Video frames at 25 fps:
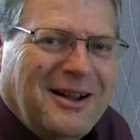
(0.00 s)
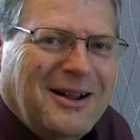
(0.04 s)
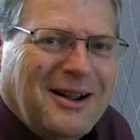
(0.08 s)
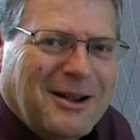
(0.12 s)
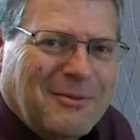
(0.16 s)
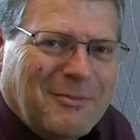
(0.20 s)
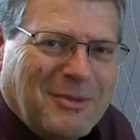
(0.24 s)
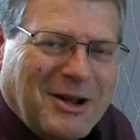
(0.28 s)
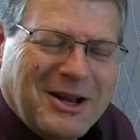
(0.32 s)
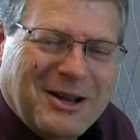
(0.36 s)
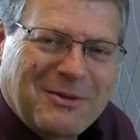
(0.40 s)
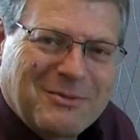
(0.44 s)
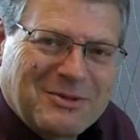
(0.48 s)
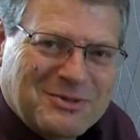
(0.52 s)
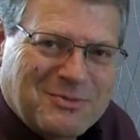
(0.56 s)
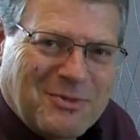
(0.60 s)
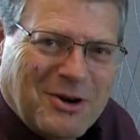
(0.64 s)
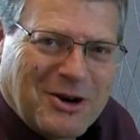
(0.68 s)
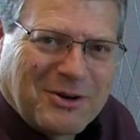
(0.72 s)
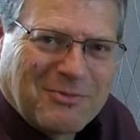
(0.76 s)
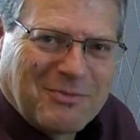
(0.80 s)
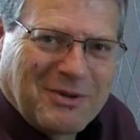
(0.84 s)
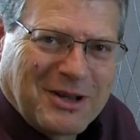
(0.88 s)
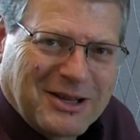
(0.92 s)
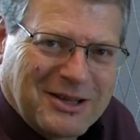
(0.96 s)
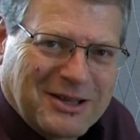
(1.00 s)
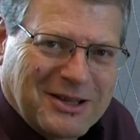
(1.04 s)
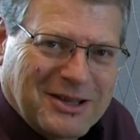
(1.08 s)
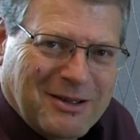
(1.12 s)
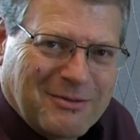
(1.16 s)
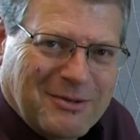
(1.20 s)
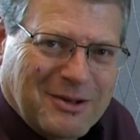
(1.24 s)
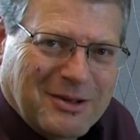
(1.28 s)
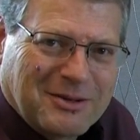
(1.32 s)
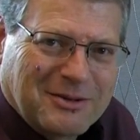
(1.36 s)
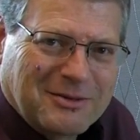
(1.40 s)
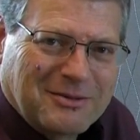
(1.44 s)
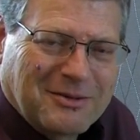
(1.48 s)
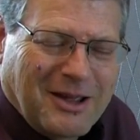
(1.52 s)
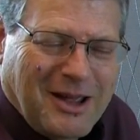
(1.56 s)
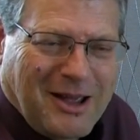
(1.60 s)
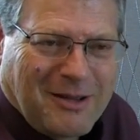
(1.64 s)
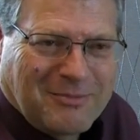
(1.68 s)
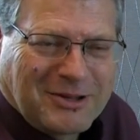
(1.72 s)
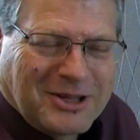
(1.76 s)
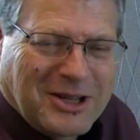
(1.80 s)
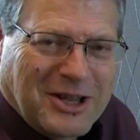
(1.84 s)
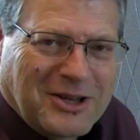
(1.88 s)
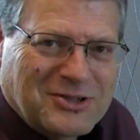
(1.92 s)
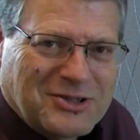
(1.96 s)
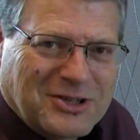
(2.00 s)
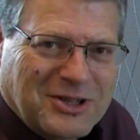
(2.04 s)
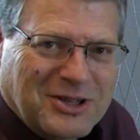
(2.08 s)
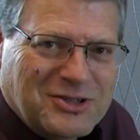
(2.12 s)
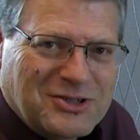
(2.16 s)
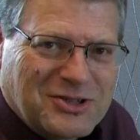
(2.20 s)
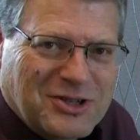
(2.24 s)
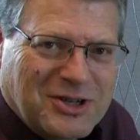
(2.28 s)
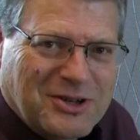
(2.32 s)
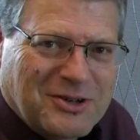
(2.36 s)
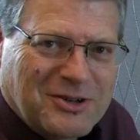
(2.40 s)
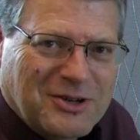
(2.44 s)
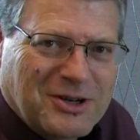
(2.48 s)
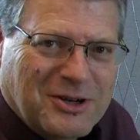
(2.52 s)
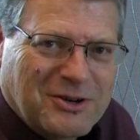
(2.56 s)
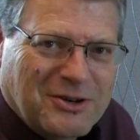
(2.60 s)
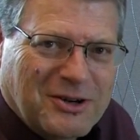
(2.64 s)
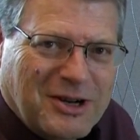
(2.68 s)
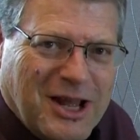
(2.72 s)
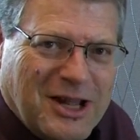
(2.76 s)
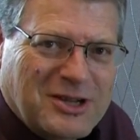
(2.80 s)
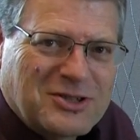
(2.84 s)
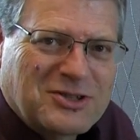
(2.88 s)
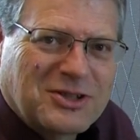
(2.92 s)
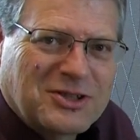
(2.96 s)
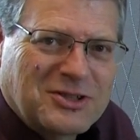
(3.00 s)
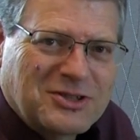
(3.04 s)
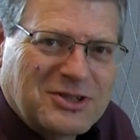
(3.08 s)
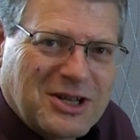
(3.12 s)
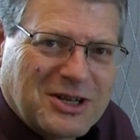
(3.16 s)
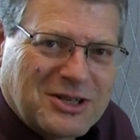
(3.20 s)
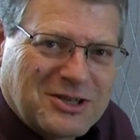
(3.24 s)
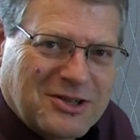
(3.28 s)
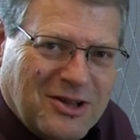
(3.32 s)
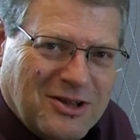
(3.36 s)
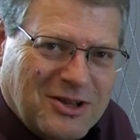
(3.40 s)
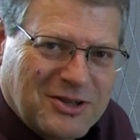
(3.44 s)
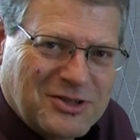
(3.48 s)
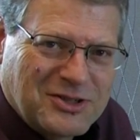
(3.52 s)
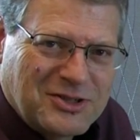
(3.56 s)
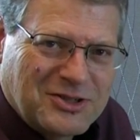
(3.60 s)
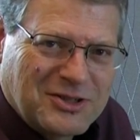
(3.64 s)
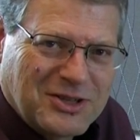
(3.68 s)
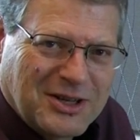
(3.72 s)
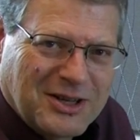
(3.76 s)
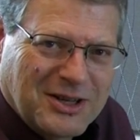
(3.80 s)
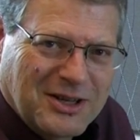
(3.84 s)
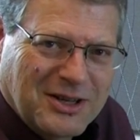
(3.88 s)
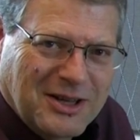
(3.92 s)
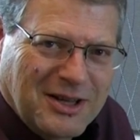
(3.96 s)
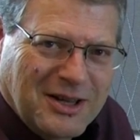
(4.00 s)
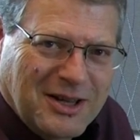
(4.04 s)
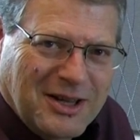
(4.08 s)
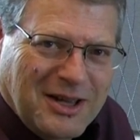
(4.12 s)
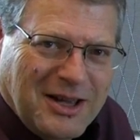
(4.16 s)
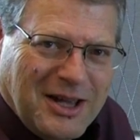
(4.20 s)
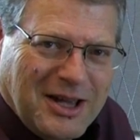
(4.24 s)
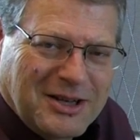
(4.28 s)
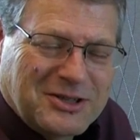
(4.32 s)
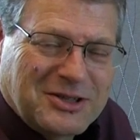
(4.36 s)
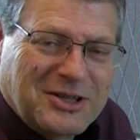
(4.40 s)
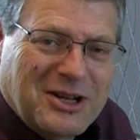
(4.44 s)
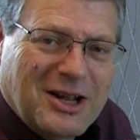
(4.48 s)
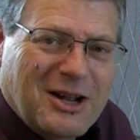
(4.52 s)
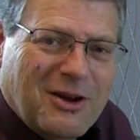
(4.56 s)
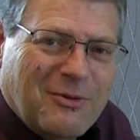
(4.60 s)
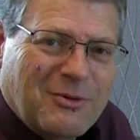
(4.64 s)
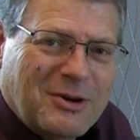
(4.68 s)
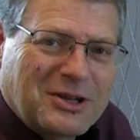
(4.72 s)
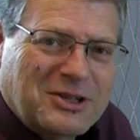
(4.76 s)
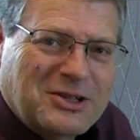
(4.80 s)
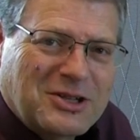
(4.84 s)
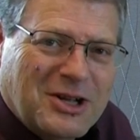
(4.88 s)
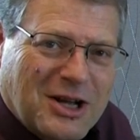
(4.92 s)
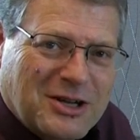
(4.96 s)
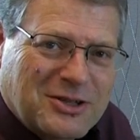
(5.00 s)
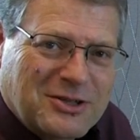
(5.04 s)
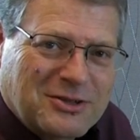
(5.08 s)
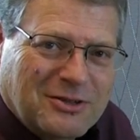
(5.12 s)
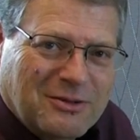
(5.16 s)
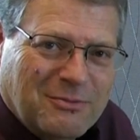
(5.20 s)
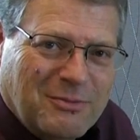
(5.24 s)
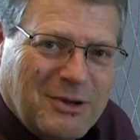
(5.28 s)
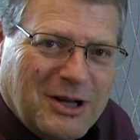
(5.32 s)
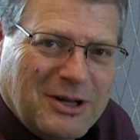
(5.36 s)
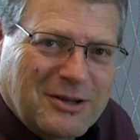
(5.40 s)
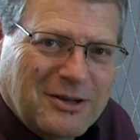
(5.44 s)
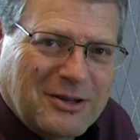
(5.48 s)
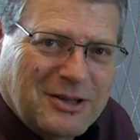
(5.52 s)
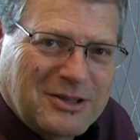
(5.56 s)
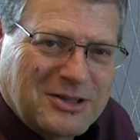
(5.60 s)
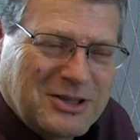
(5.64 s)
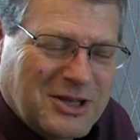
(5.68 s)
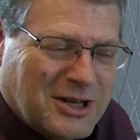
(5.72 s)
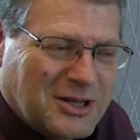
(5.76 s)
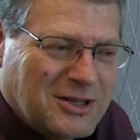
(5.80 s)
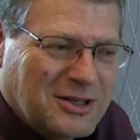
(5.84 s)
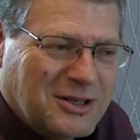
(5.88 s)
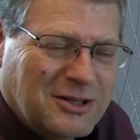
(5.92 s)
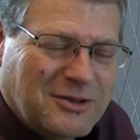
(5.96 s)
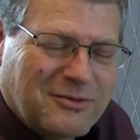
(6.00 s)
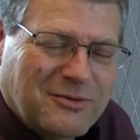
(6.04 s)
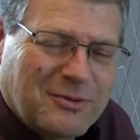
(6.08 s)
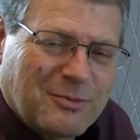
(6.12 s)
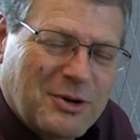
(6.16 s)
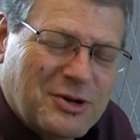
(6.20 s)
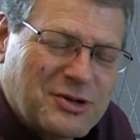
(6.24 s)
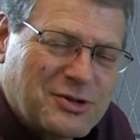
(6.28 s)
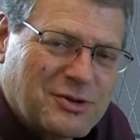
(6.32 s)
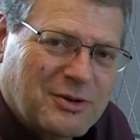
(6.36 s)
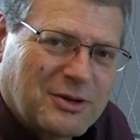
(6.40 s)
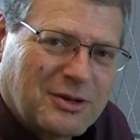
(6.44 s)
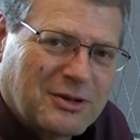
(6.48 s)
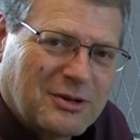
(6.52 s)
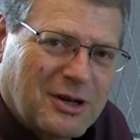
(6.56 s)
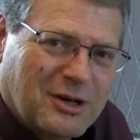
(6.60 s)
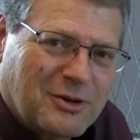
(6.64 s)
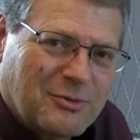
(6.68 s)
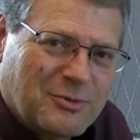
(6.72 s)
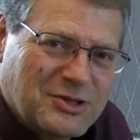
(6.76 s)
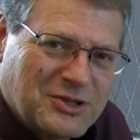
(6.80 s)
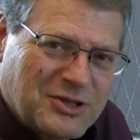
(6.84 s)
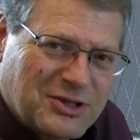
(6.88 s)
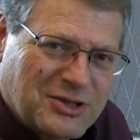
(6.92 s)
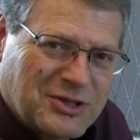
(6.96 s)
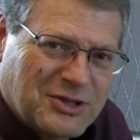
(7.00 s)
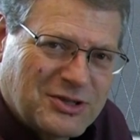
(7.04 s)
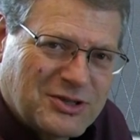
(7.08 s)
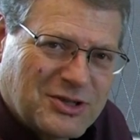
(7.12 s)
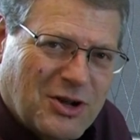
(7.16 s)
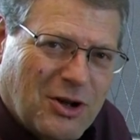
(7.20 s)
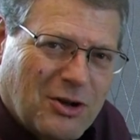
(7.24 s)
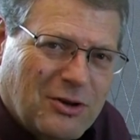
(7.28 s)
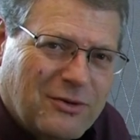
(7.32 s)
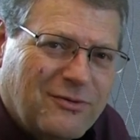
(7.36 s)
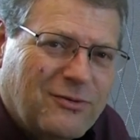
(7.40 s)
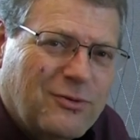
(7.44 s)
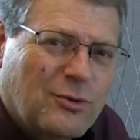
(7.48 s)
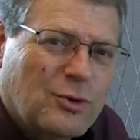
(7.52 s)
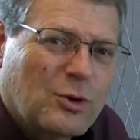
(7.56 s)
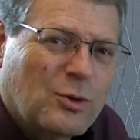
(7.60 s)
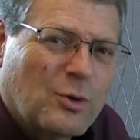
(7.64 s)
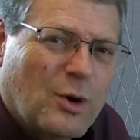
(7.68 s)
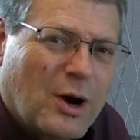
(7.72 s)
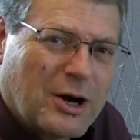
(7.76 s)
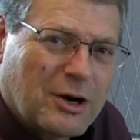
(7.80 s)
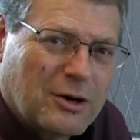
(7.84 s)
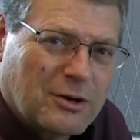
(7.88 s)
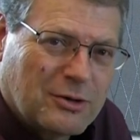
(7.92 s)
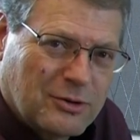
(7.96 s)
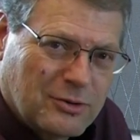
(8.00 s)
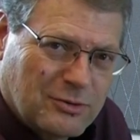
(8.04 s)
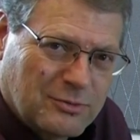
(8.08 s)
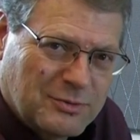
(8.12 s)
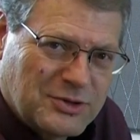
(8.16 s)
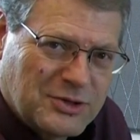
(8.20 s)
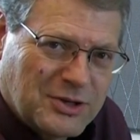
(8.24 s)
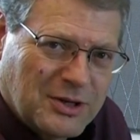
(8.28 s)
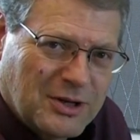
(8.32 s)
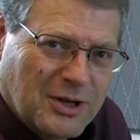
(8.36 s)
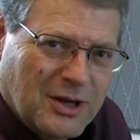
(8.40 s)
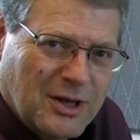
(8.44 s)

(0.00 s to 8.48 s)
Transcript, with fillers: Hi, my name is Mark Bailey. I'm an application engineer here at Agilent Technologies. And today I want to talk to you about a technique for measuring uh, resistance called four-wire ohms.